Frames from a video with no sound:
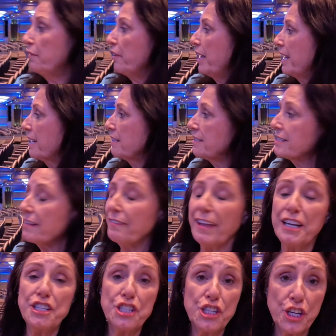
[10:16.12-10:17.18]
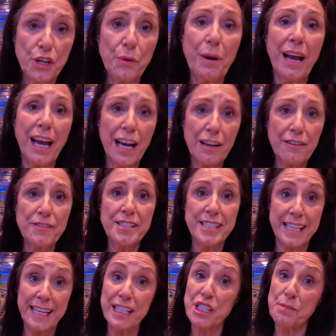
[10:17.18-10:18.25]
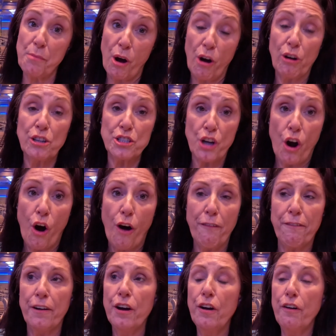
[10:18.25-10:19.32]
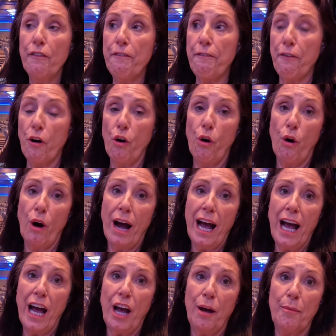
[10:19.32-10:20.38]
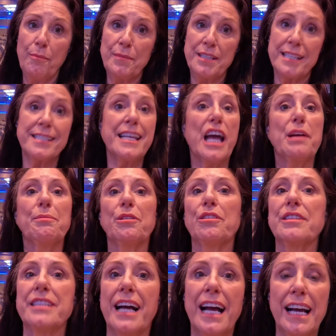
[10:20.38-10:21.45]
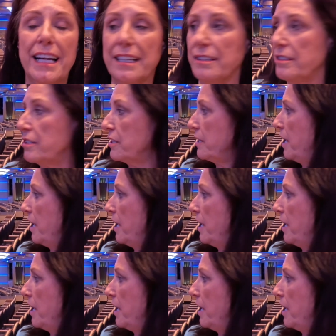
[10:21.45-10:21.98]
things that they do have seats marked off for disabled and